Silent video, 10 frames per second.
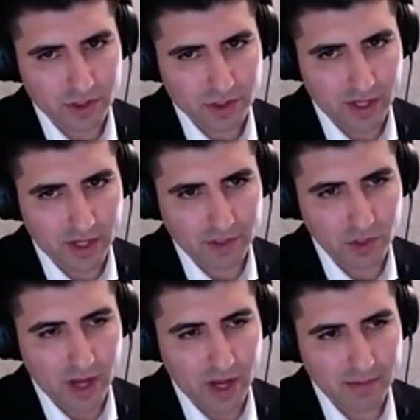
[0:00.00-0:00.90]
So we have
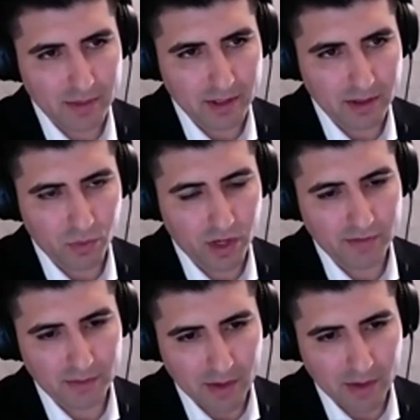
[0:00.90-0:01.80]
two admin, one of
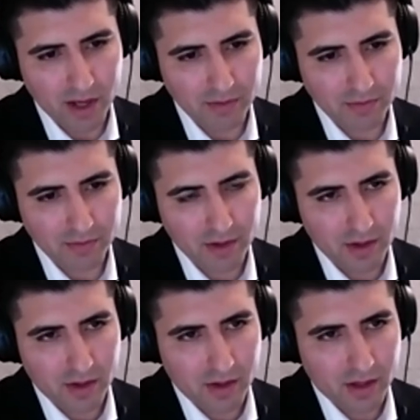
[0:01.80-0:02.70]
them my wife,
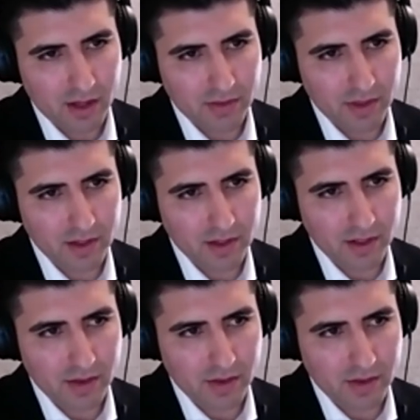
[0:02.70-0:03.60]
yep. and then
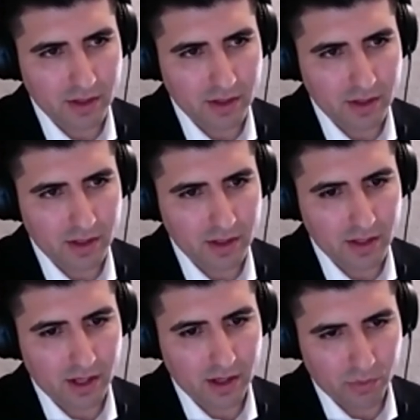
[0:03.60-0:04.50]
the
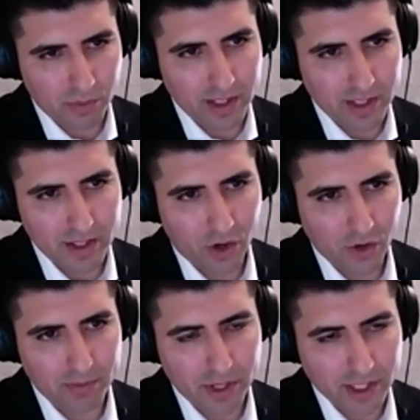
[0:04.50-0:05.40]
uh, we did all
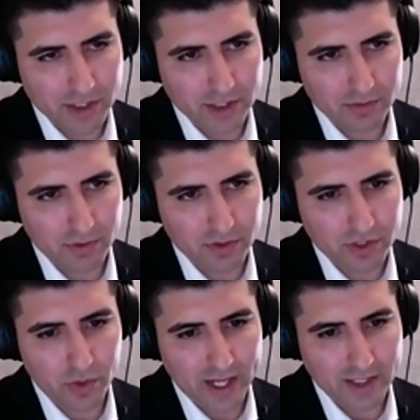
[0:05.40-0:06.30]
the production with
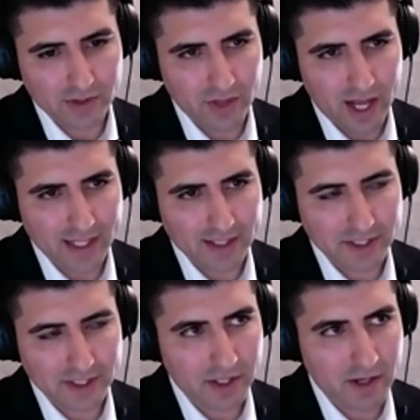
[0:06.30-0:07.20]
two agents last year